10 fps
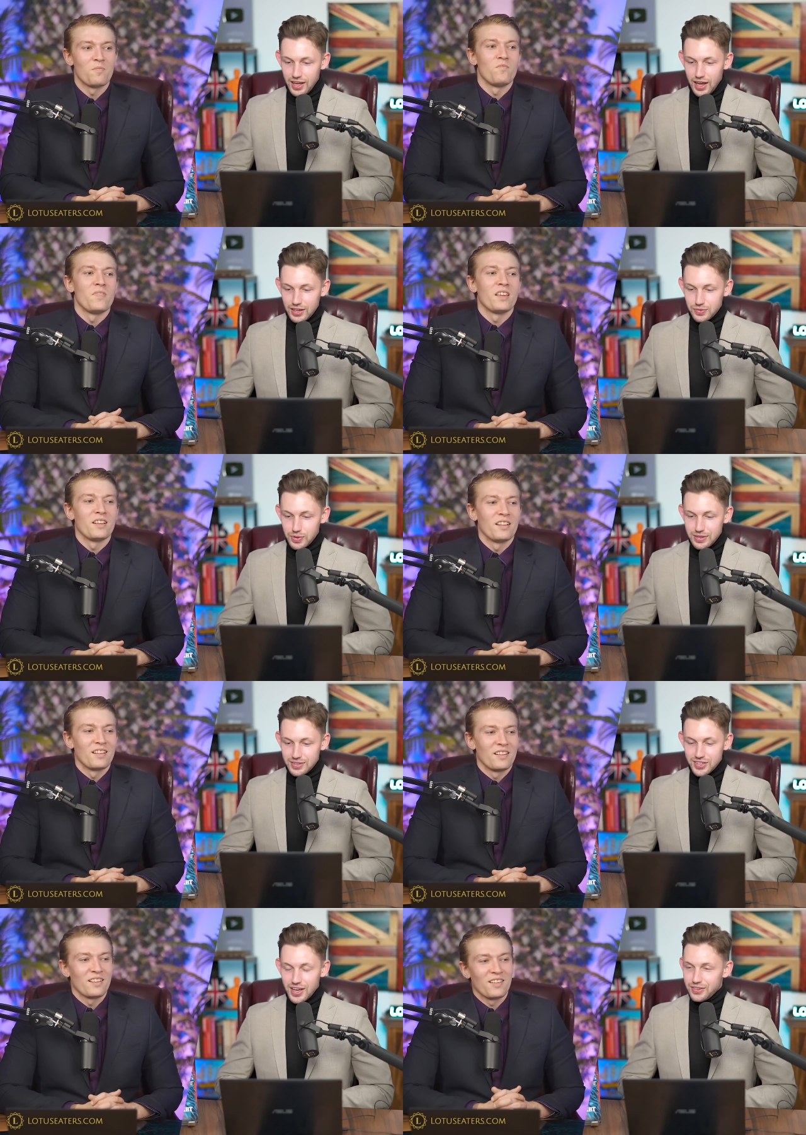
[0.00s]
Speaker 1: as we
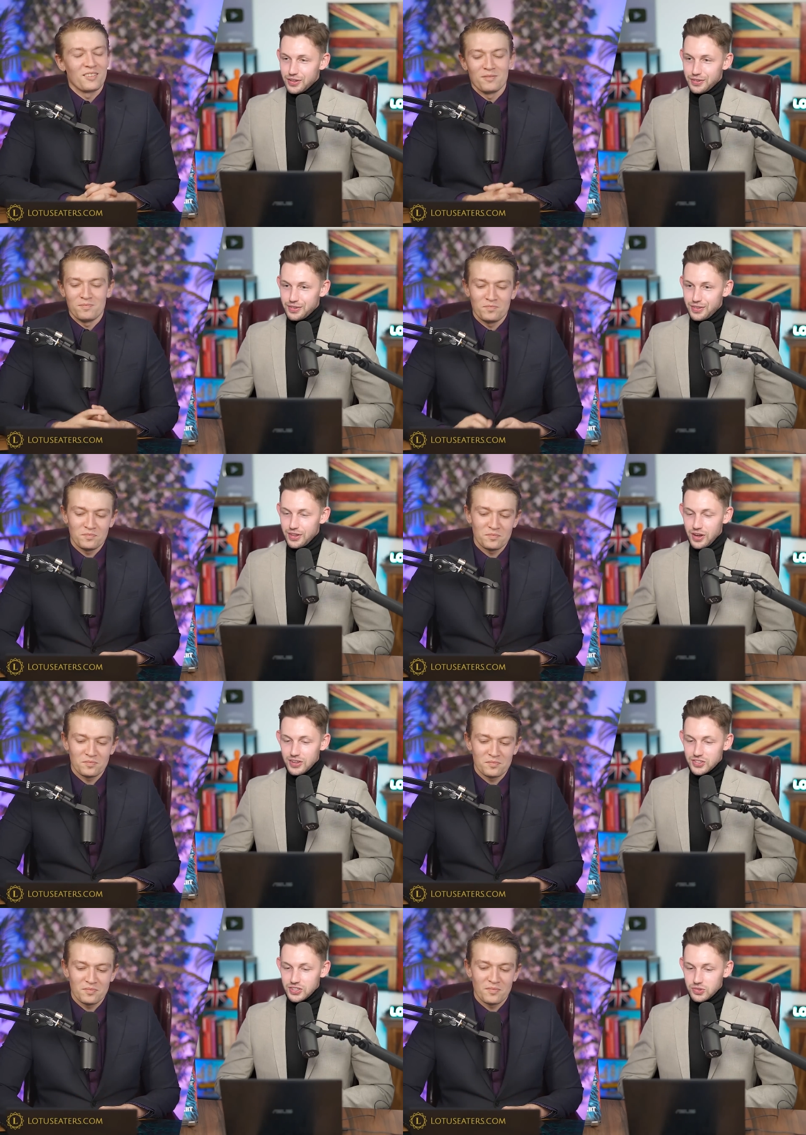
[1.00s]
said, the, the
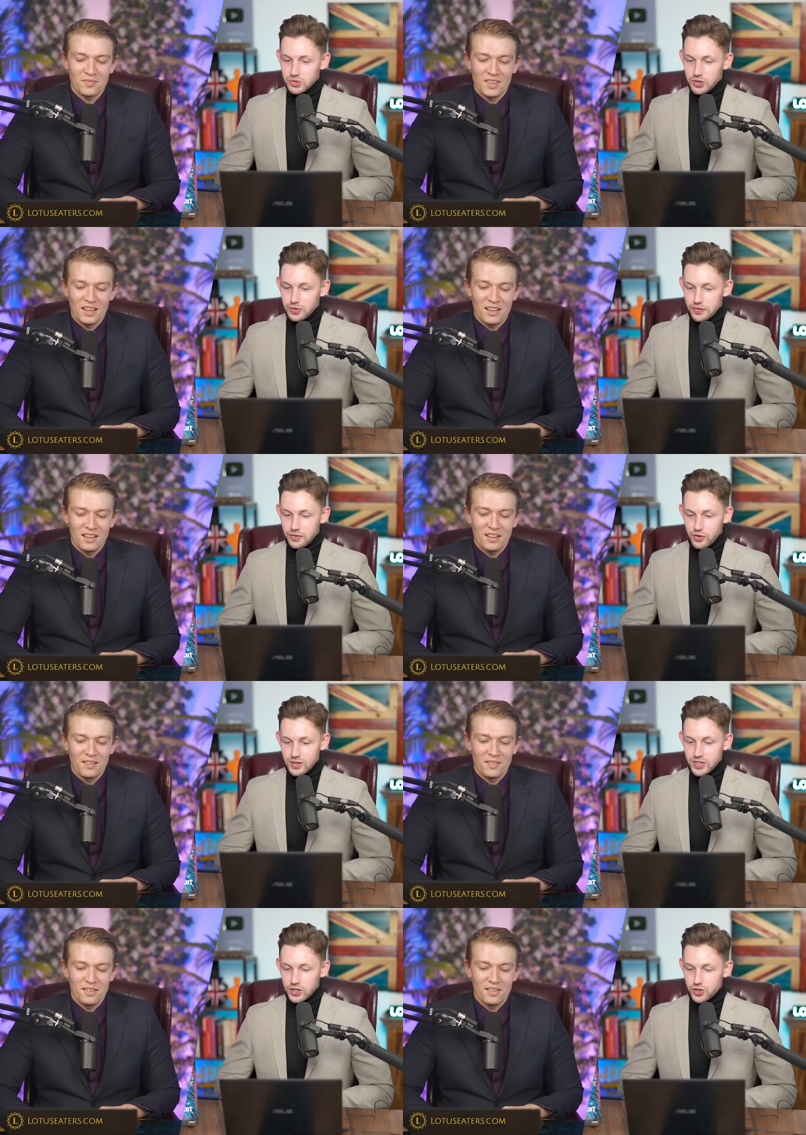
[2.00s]
Nazi is also a
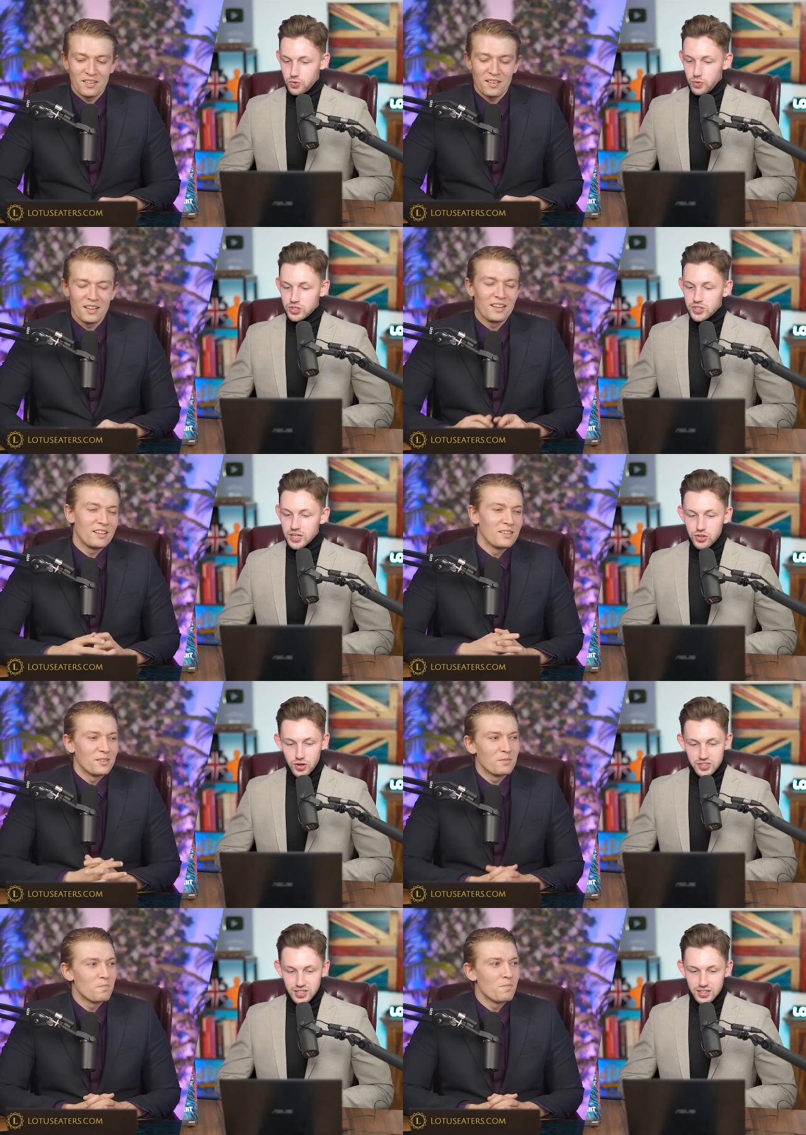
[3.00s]
transsexual, which is an
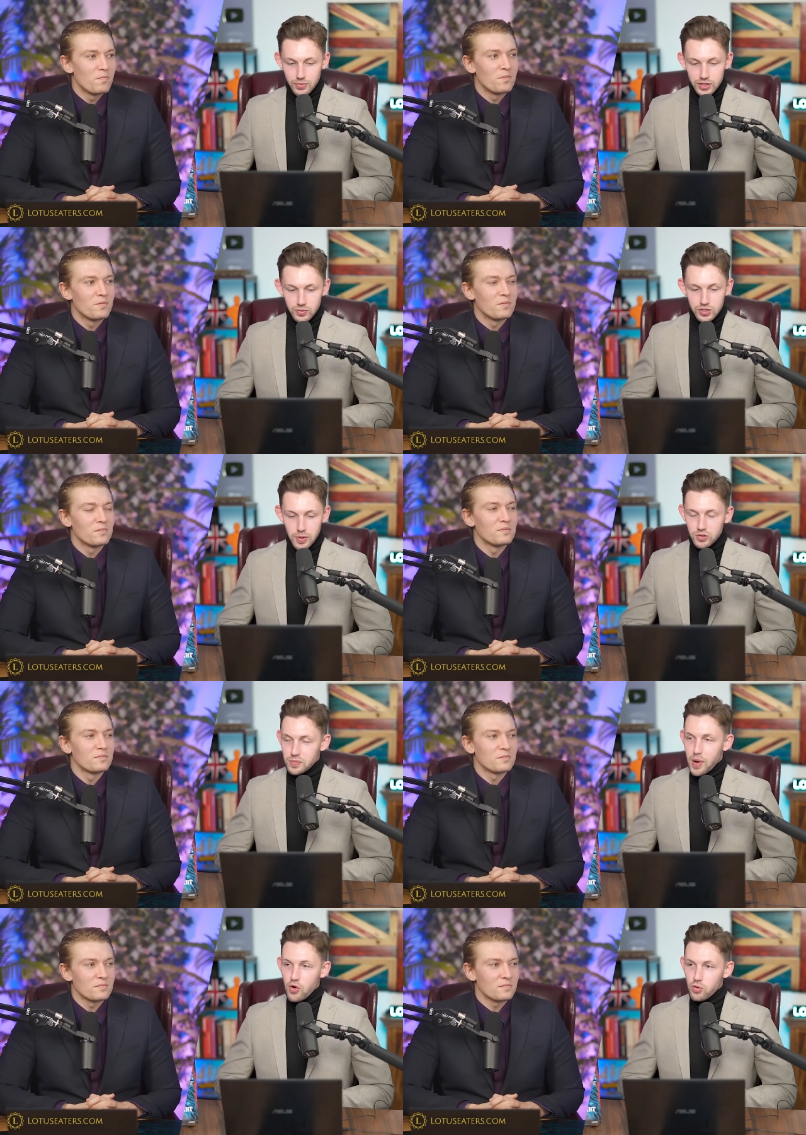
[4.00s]
interesting thing. We, we spoke to
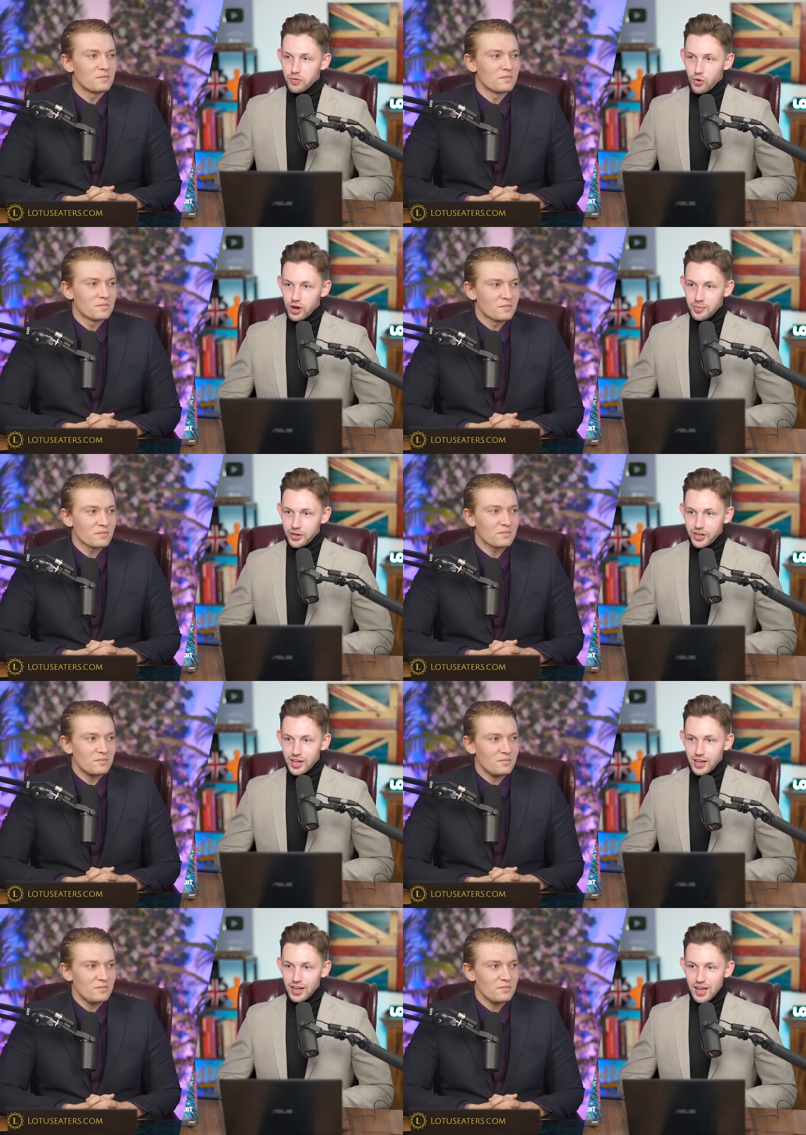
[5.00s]
Bo before coming on
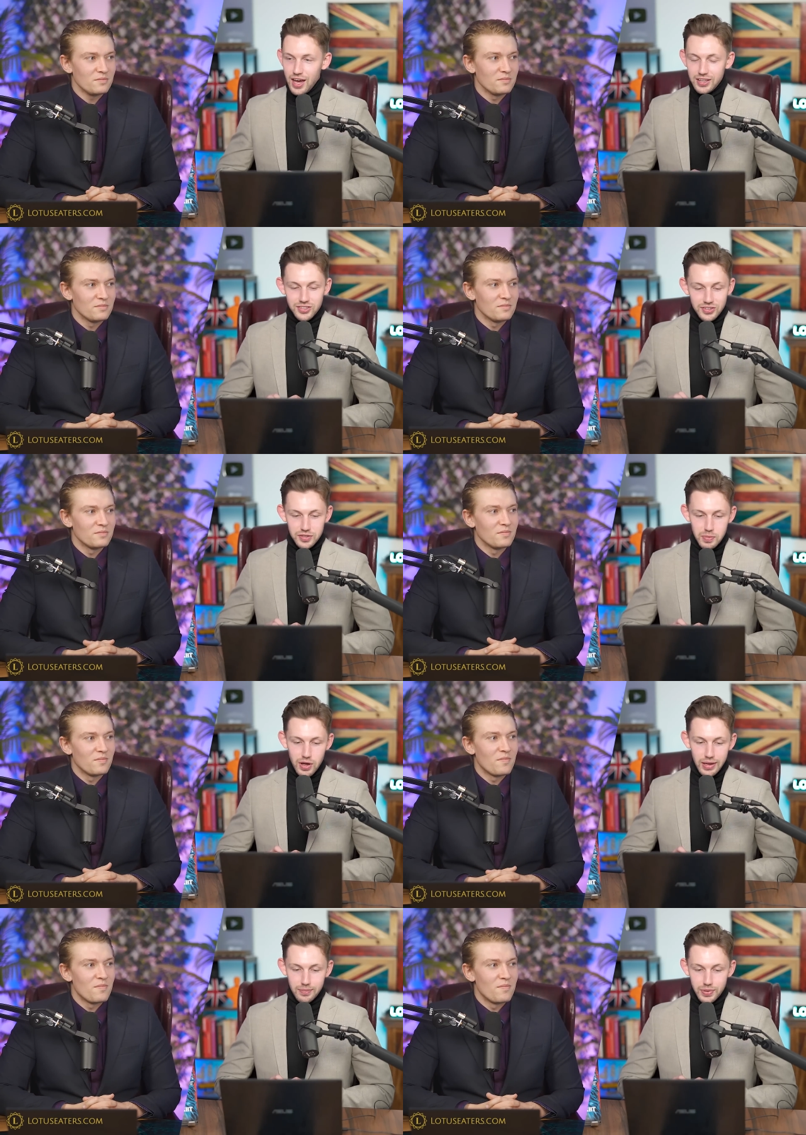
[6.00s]
air, and he said this
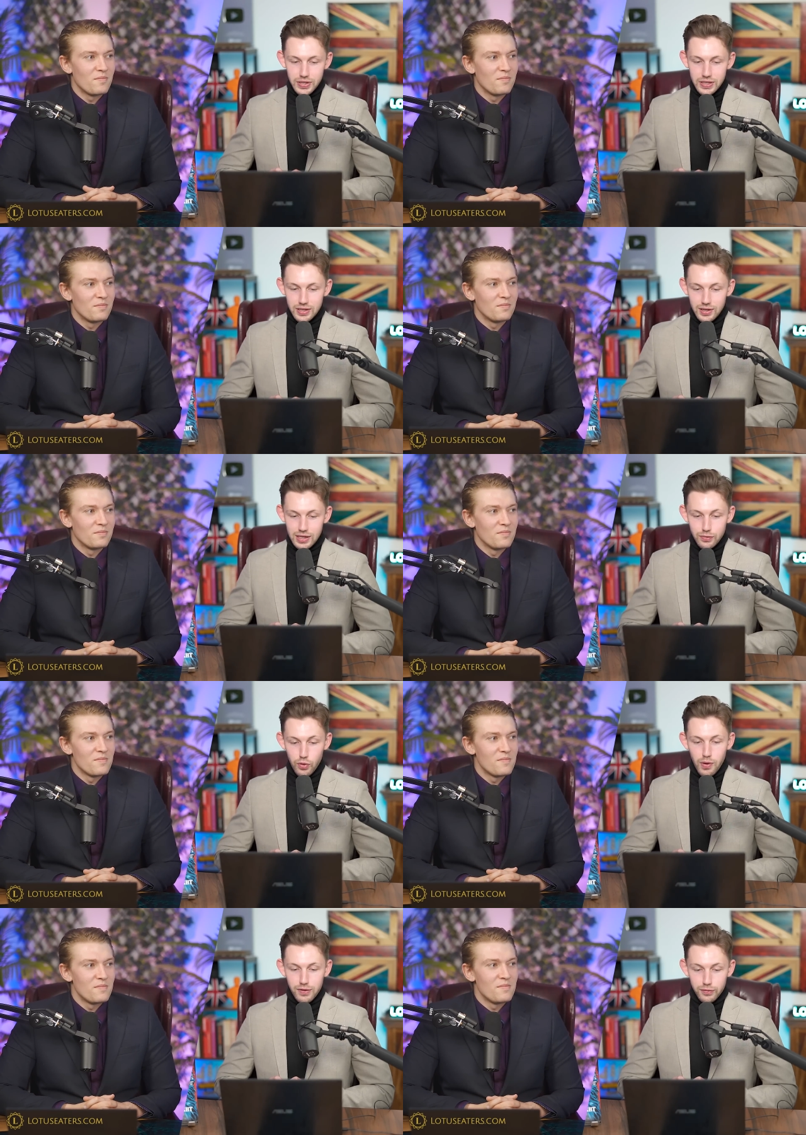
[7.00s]
might be either a
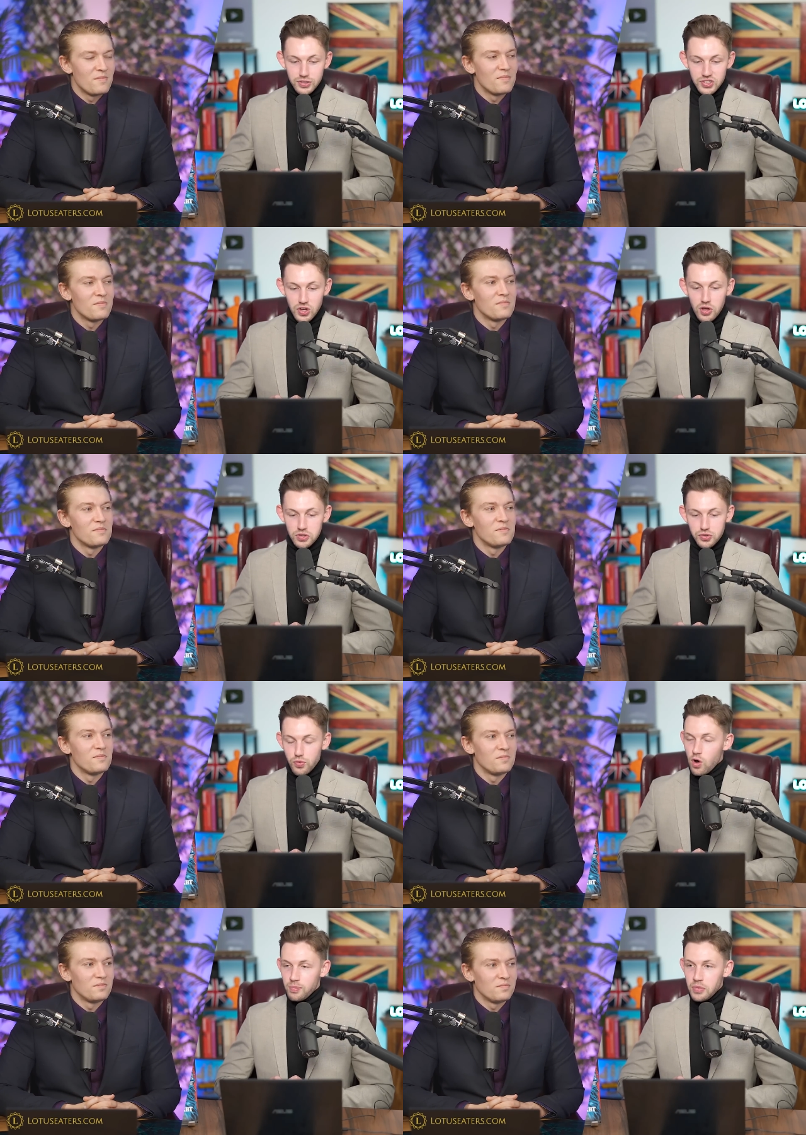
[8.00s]
reference to Ernst
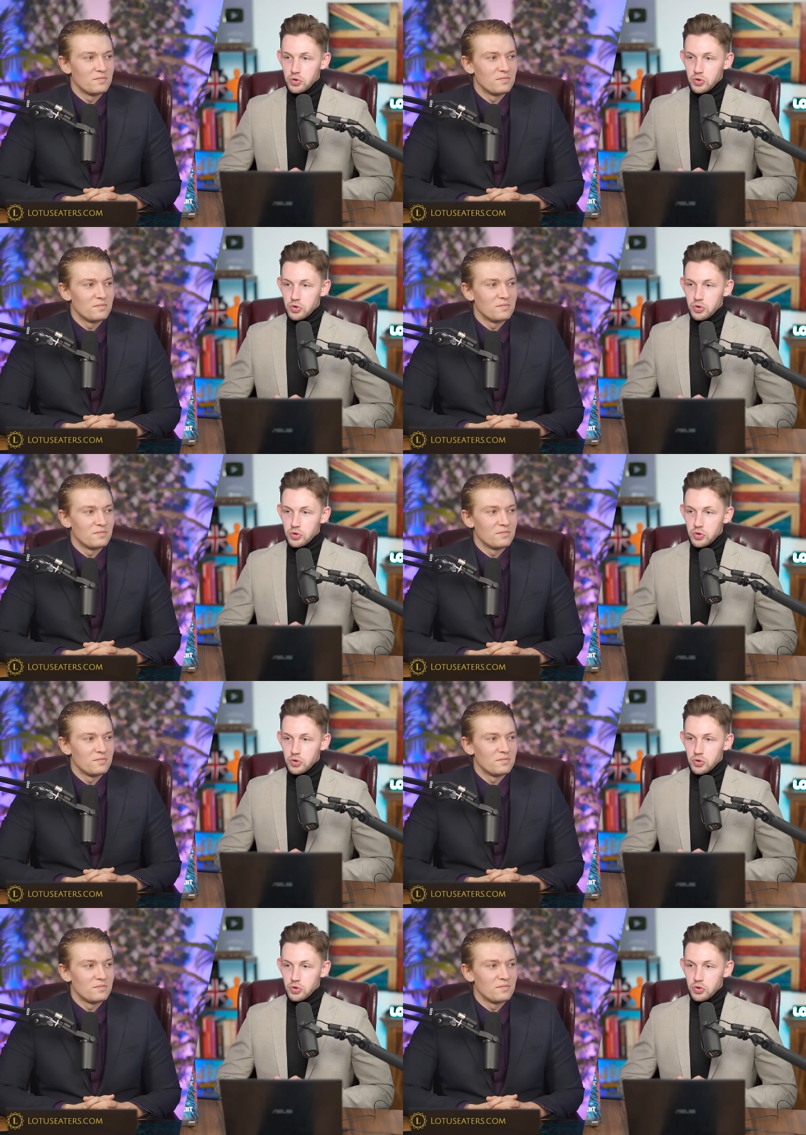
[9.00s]
Romm,